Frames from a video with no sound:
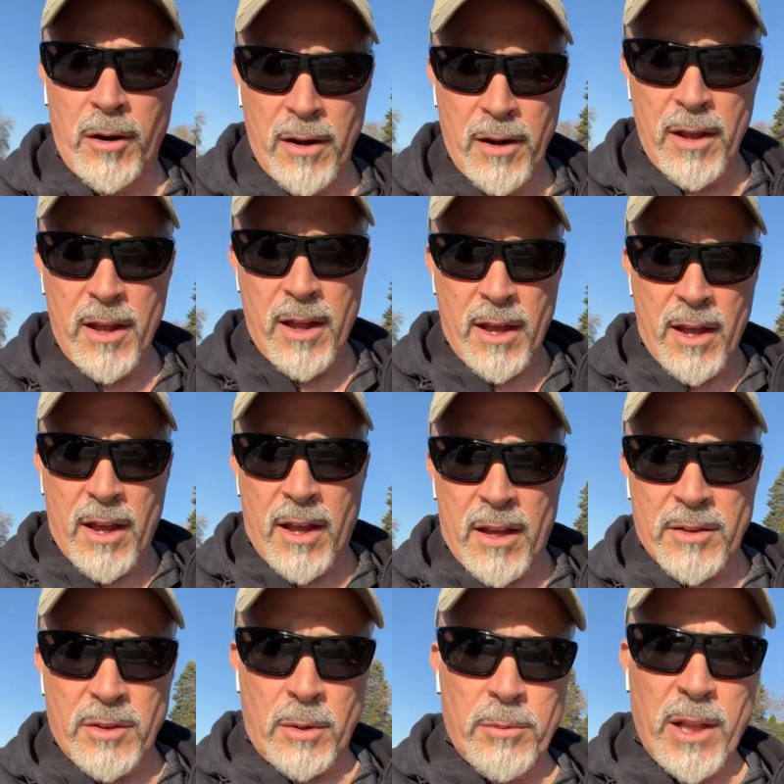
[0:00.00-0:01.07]
so I'm glad I
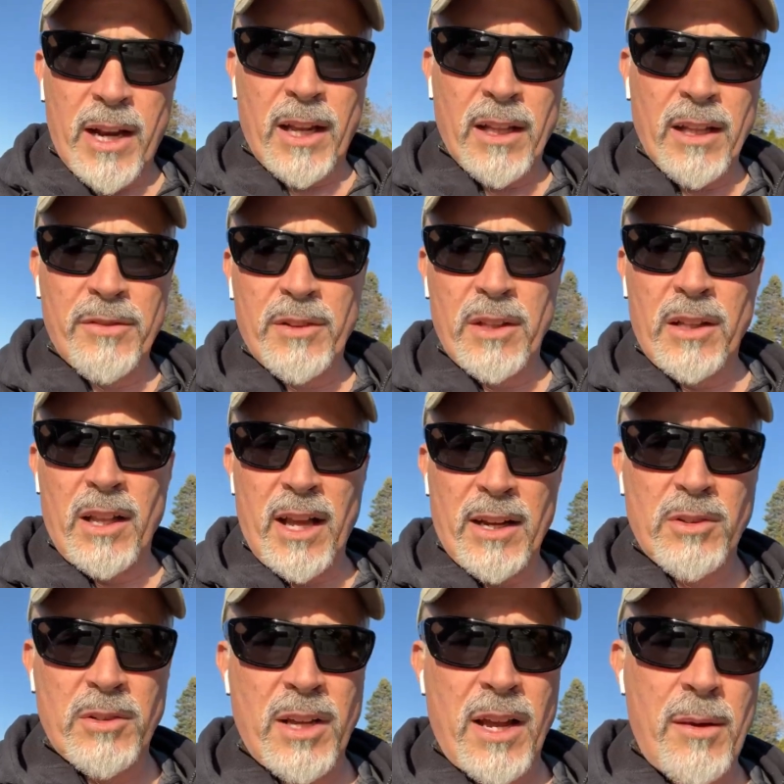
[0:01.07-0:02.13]
left a little extra time
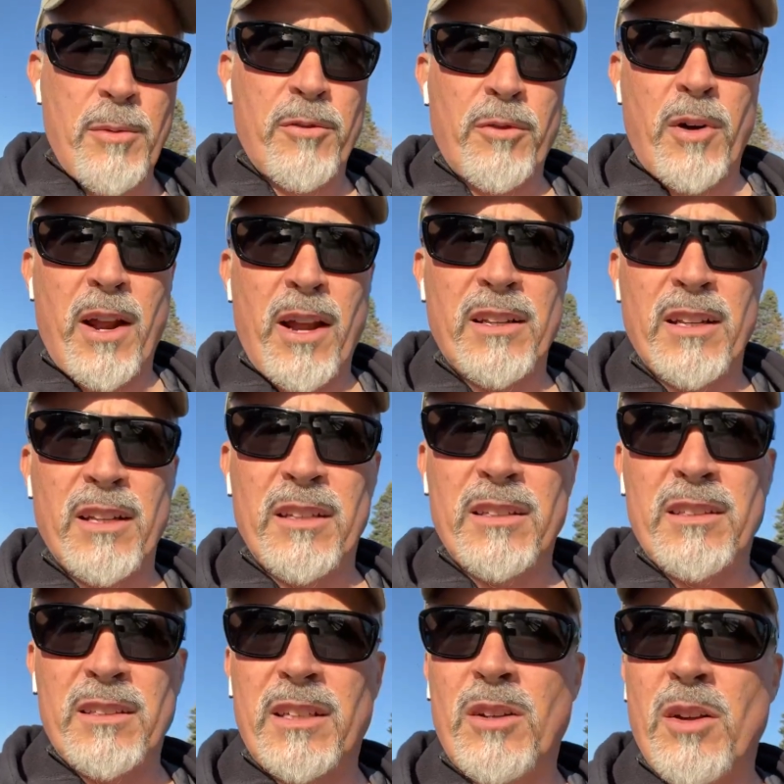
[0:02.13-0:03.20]
before I had to go to the
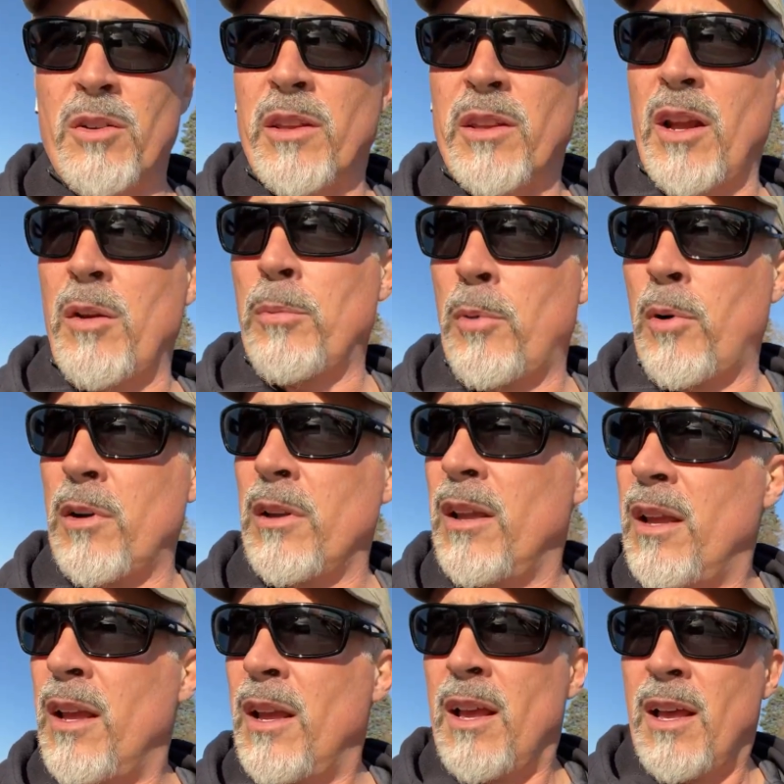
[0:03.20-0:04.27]
airport.
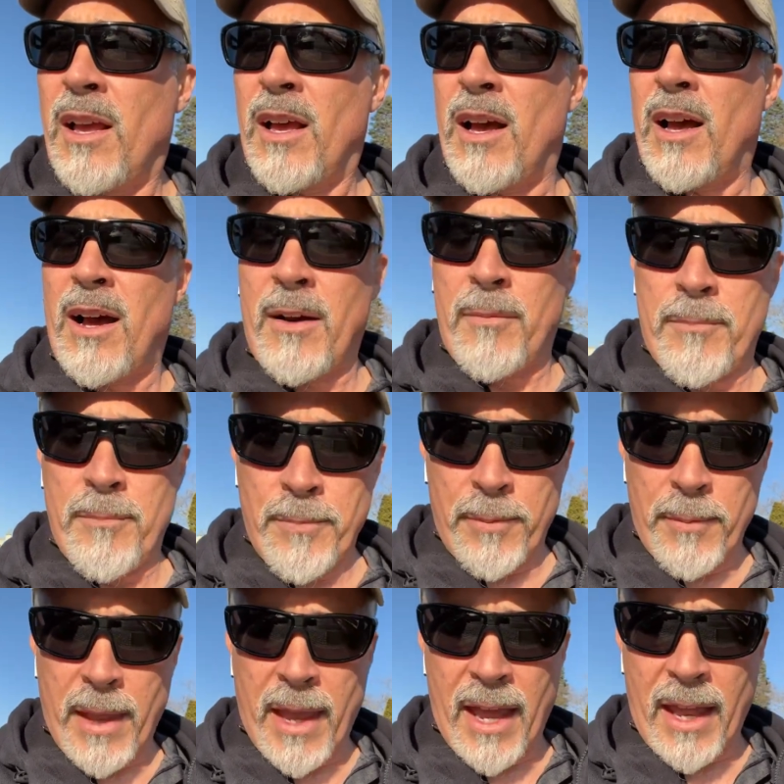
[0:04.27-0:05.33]
And
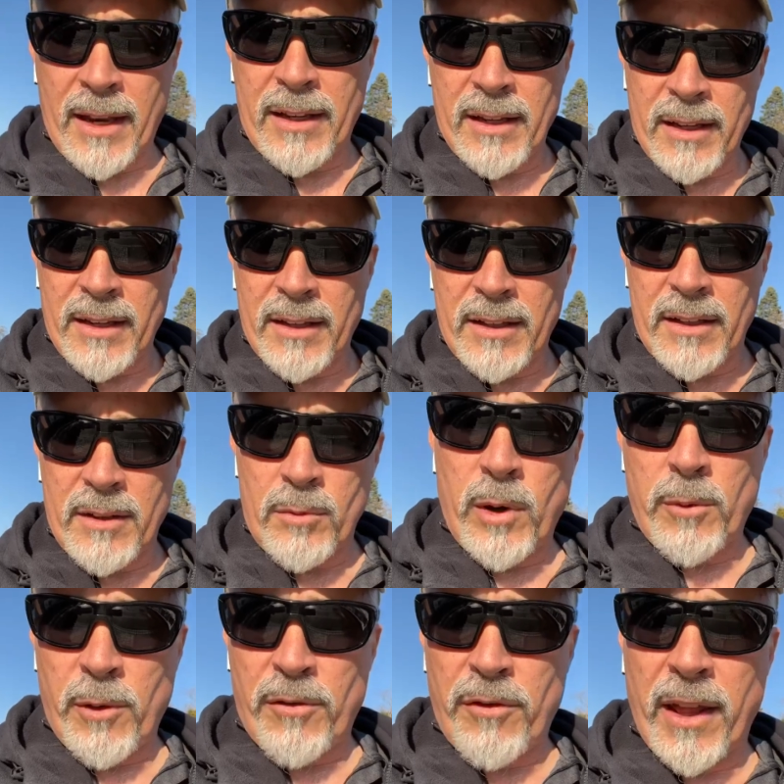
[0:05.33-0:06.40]
when we finally got
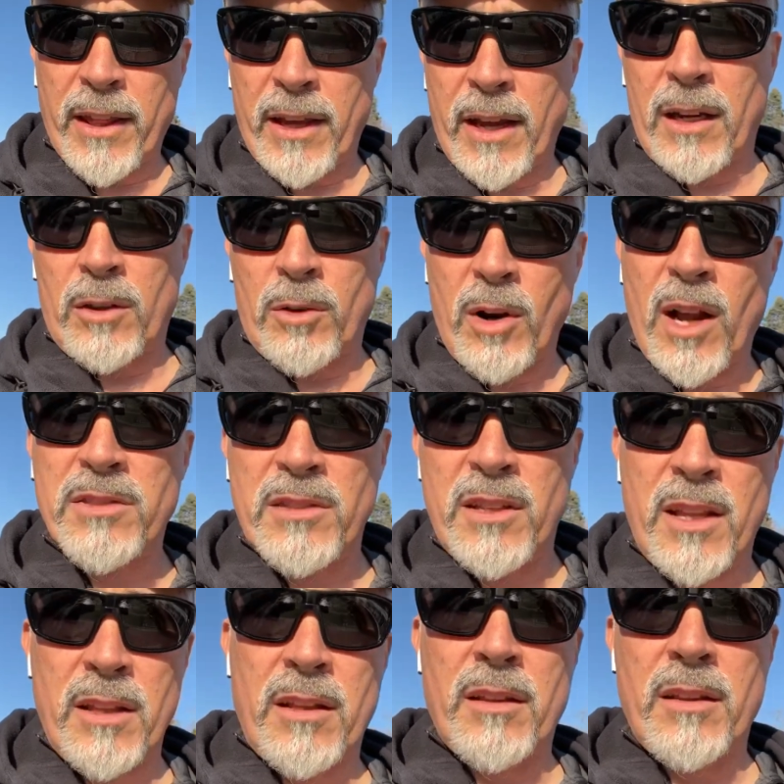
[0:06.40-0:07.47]
across, then the
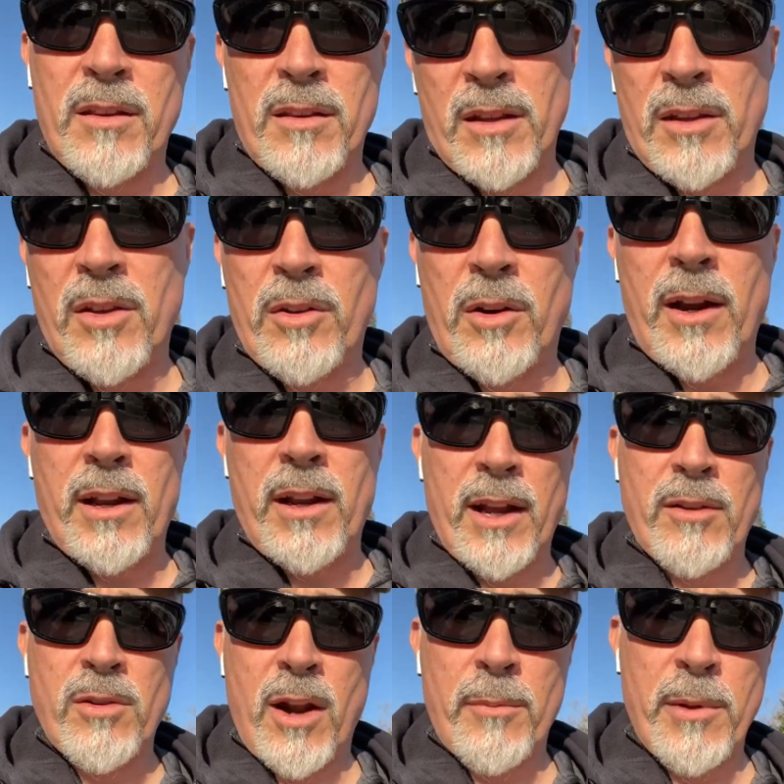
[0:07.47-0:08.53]
Ukrainian guy dropped me
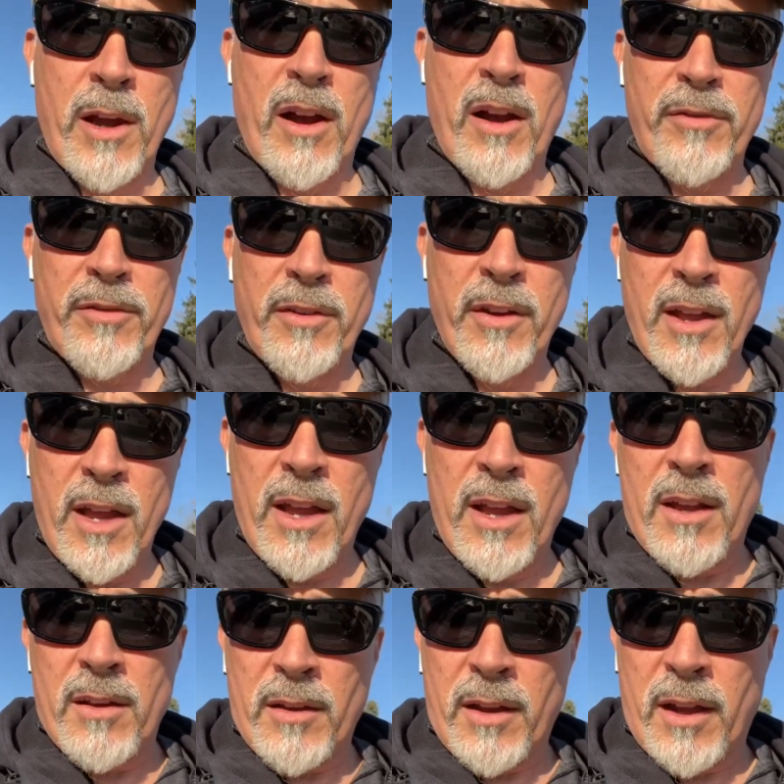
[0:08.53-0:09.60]
off, and the
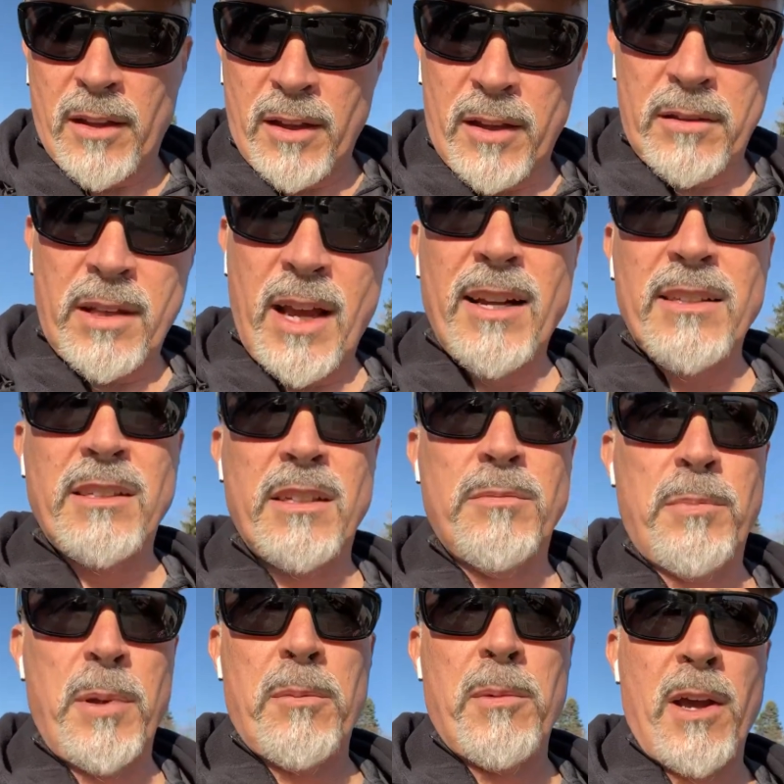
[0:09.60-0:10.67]
taxi picked me
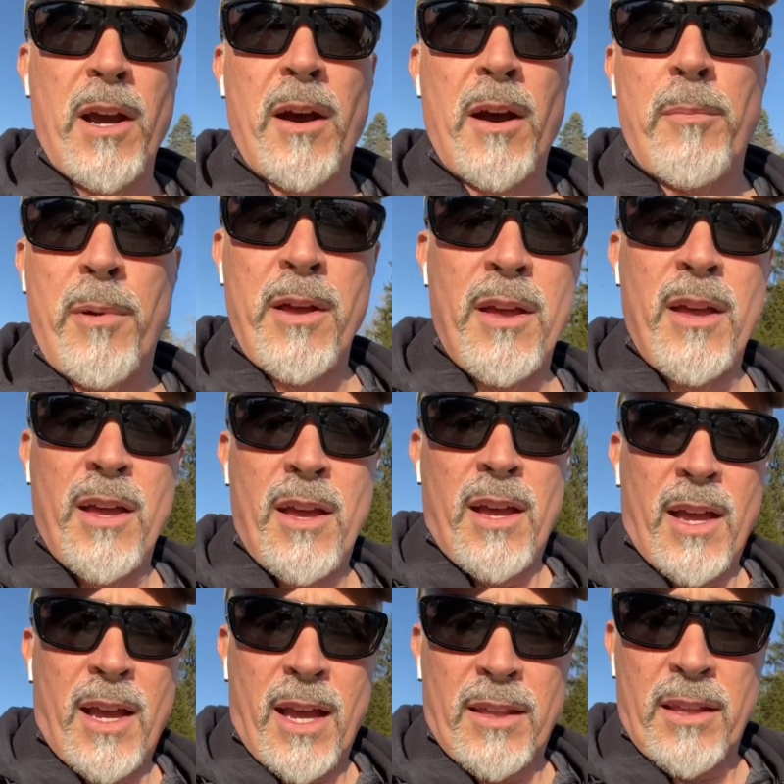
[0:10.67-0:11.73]
up, and the
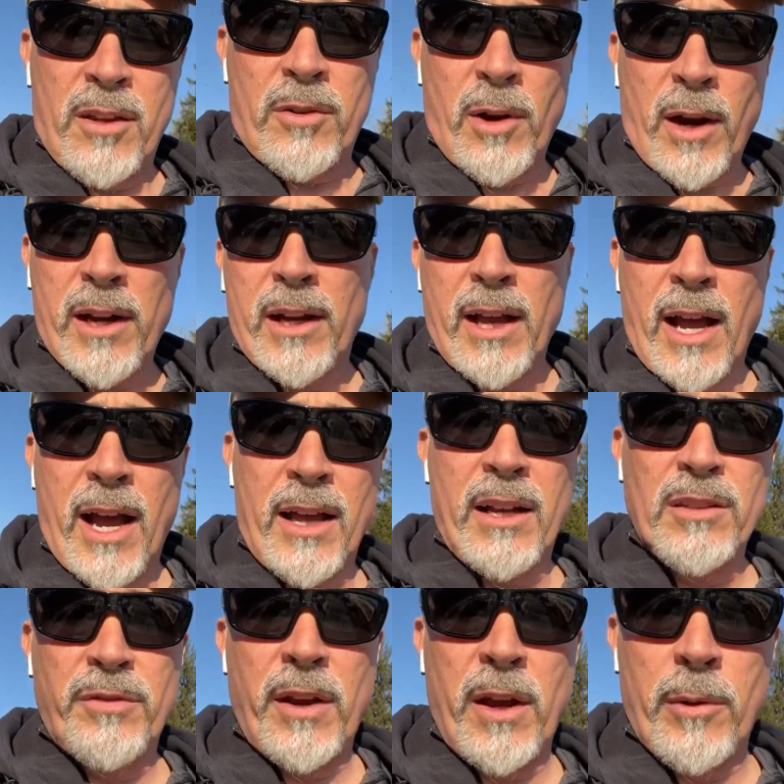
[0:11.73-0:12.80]
Ukrainian guy and his family went
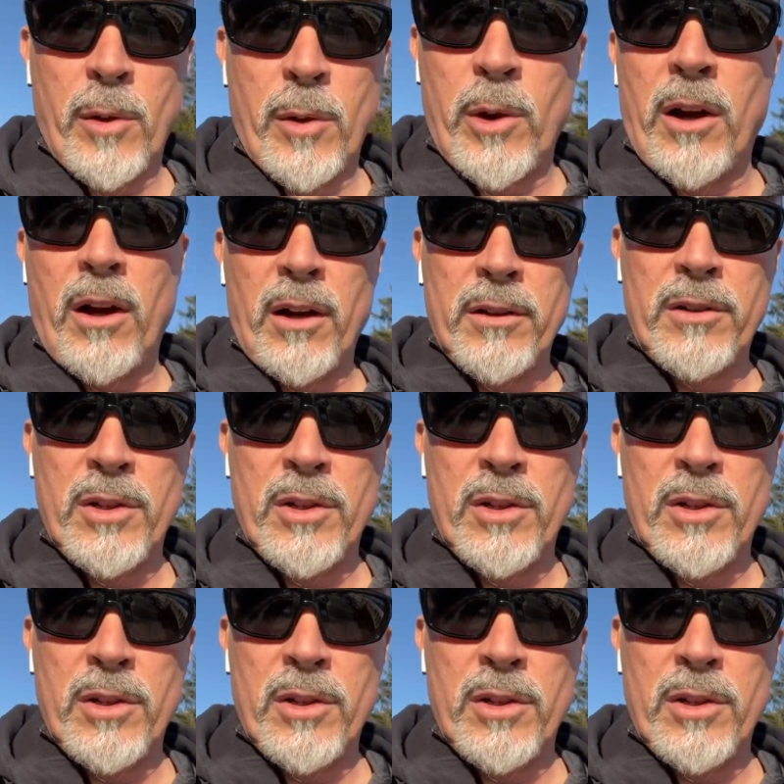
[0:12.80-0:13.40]
on to